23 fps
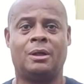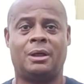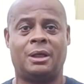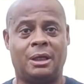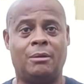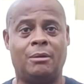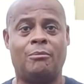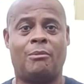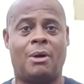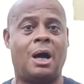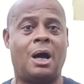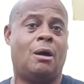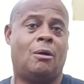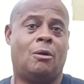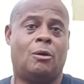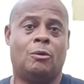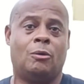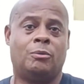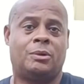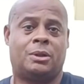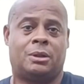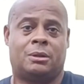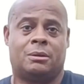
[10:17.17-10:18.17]
in my
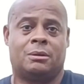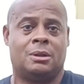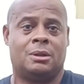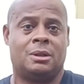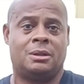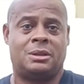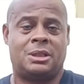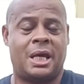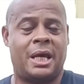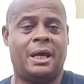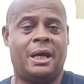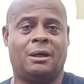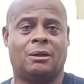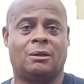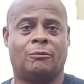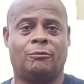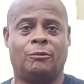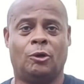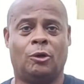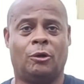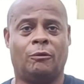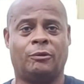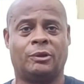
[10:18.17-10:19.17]
hometown
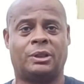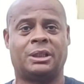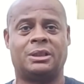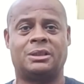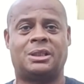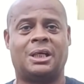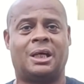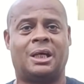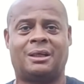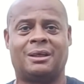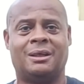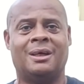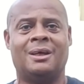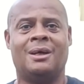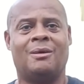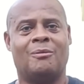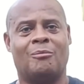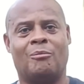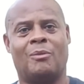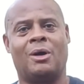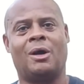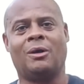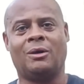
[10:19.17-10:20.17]
of Louisville, Kentucky.
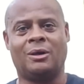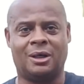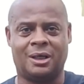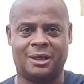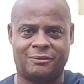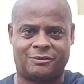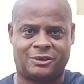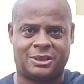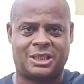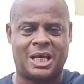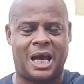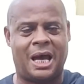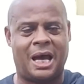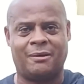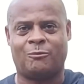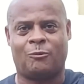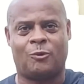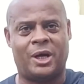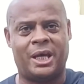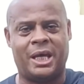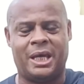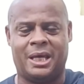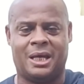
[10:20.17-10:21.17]
Murder is shot
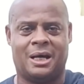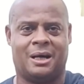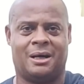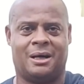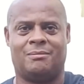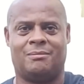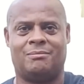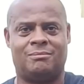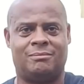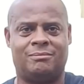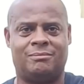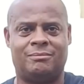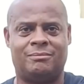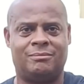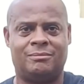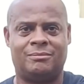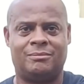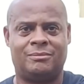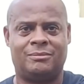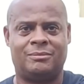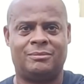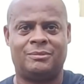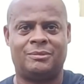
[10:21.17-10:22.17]
way up.
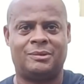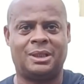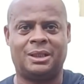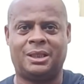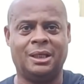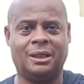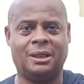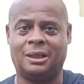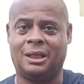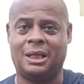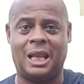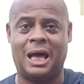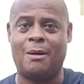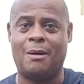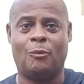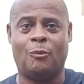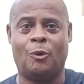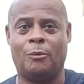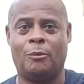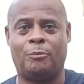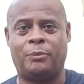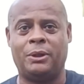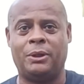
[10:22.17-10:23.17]
They kill a lot
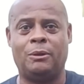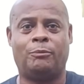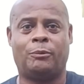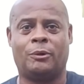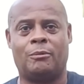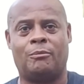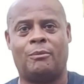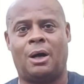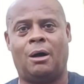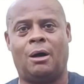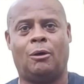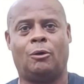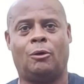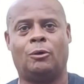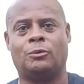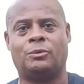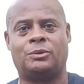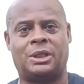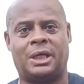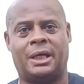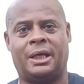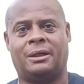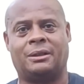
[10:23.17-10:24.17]
more people in my
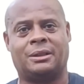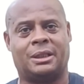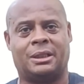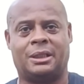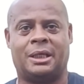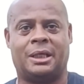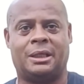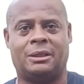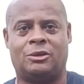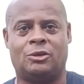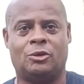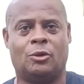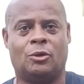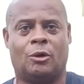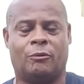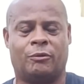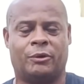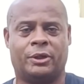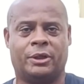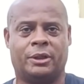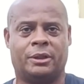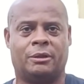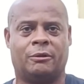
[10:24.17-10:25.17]
hometown than they do
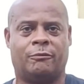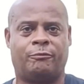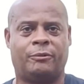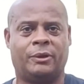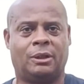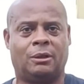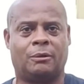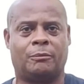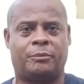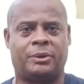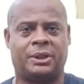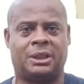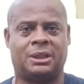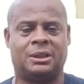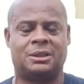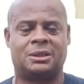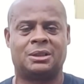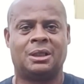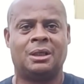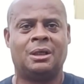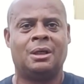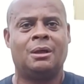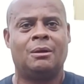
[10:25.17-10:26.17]
over here in the Philippines.
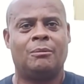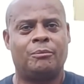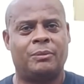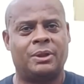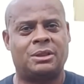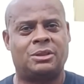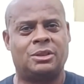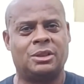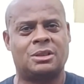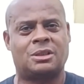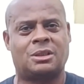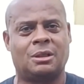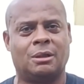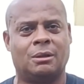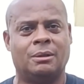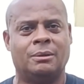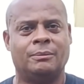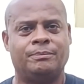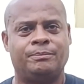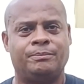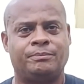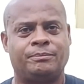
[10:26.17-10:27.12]
But just the